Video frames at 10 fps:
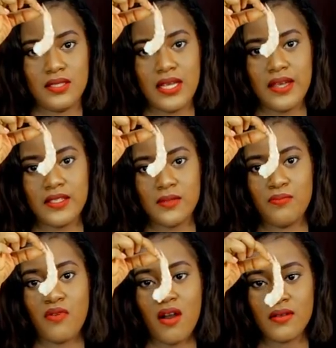size
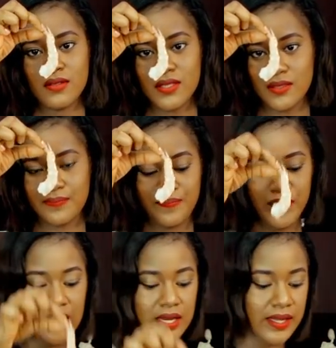prawns
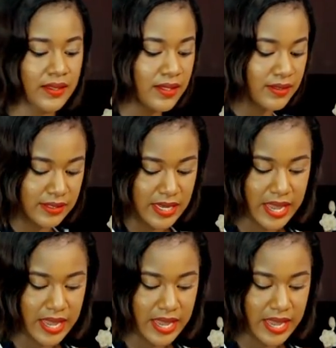like this.